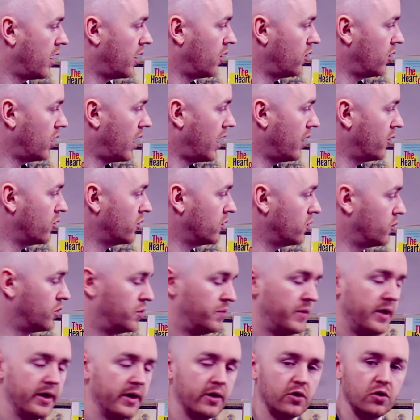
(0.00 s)
How can we
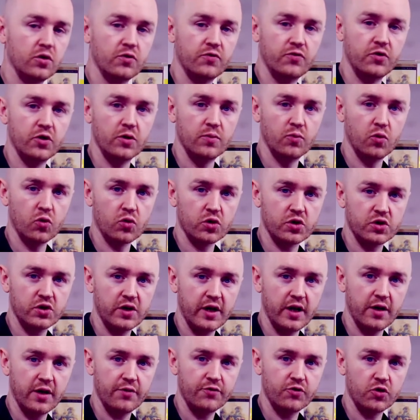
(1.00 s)
make you feel more
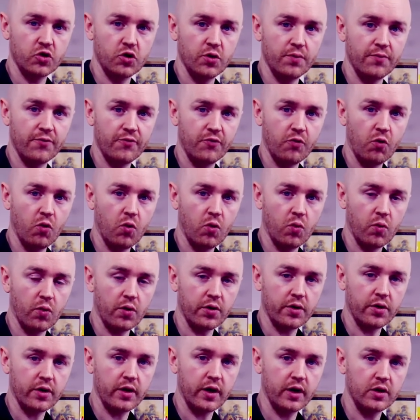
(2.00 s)
safe to come
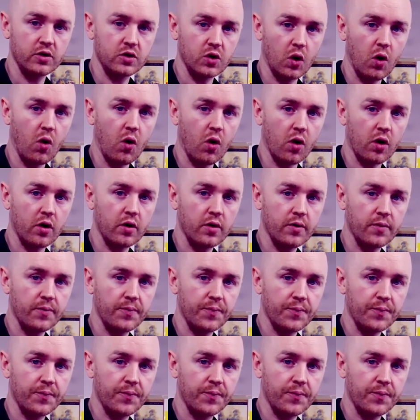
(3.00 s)
forward and talk?